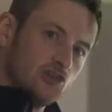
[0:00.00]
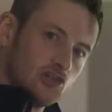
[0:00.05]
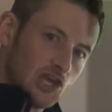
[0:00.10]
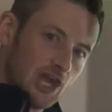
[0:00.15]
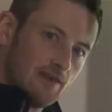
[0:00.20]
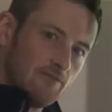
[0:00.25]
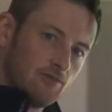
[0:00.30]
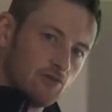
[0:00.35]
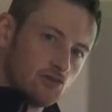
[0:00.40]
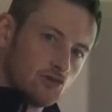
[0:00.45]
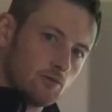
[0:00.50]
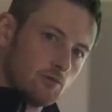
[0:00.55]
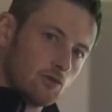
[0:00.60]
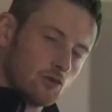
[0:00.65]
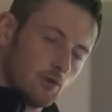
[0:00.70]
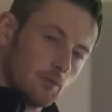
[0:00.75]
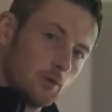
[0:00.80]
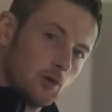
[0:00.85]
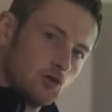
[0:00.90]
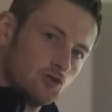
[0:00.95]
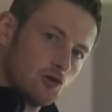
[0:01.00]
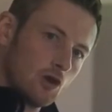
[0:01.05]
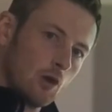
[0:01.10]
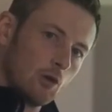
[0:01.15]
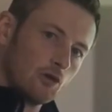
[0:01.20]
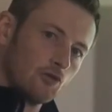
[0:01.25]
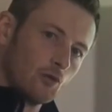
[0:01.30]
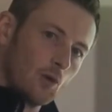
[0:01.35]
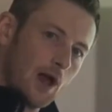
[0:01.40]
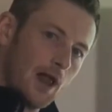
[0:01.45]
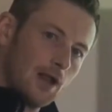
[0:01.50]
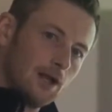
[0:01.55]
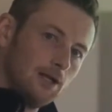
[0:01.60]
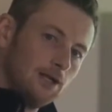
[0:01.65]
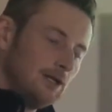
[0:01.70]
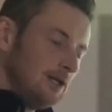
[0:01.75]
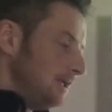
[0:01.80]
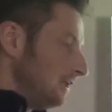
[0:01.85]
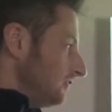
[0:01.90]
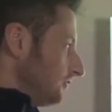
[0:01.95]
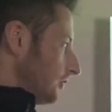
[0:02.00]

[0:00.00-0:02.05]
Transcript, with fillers: on the Chafer grub control as well.